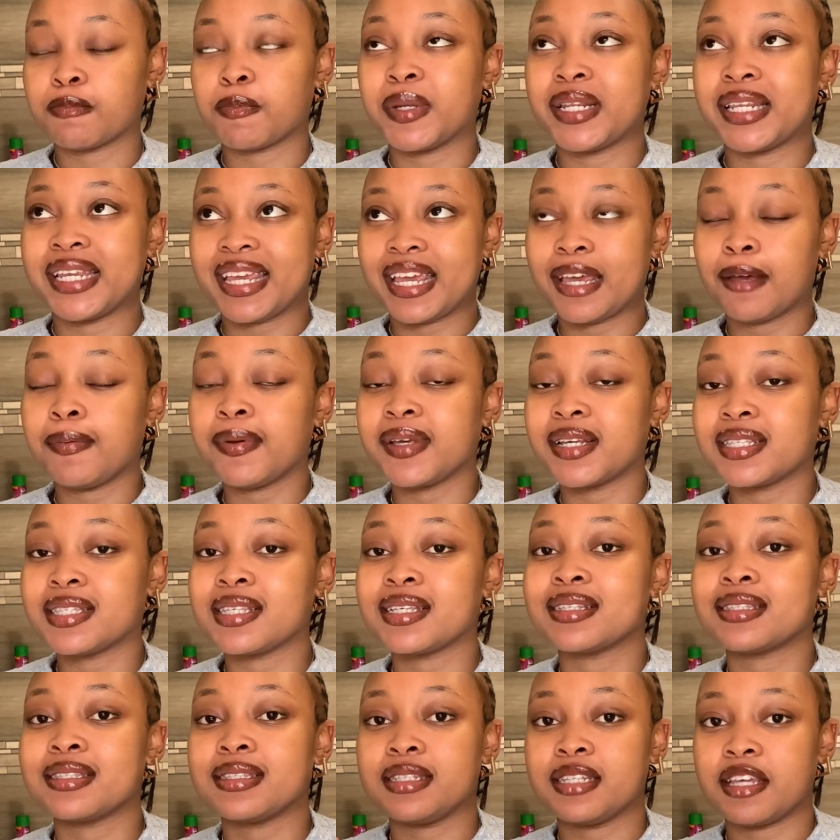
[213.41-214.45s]
But ear
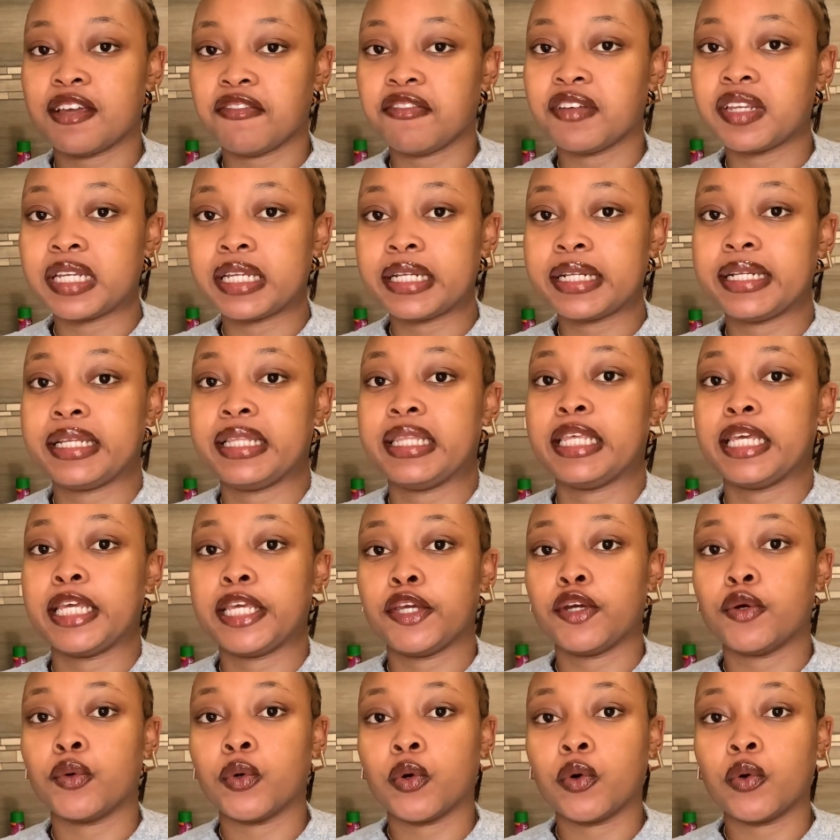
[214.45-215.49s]
piercings, definitely the
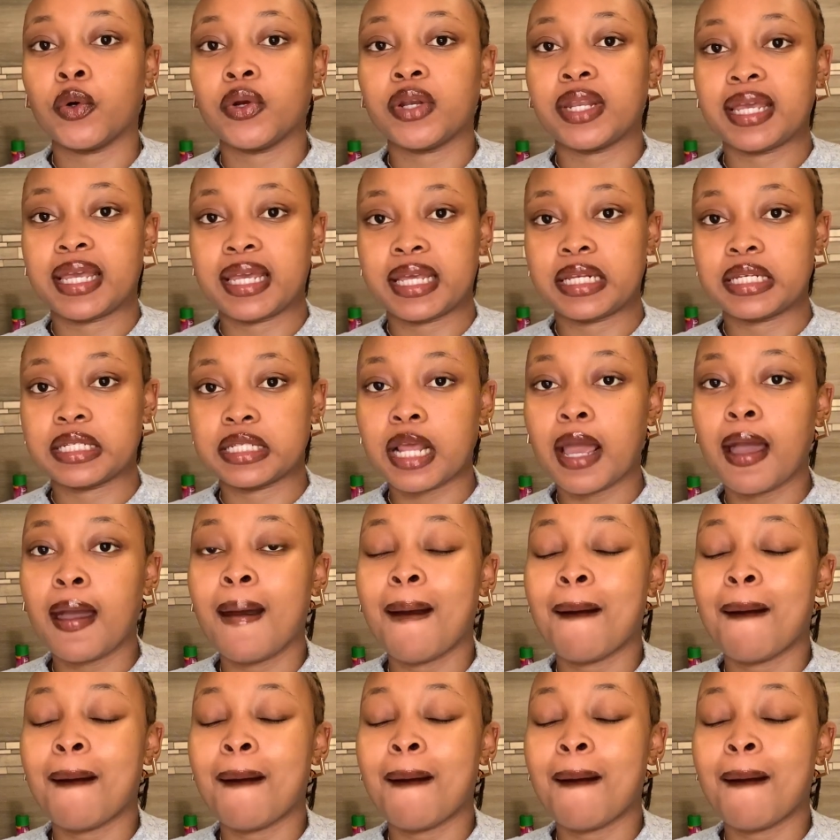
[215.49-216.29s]
year on end,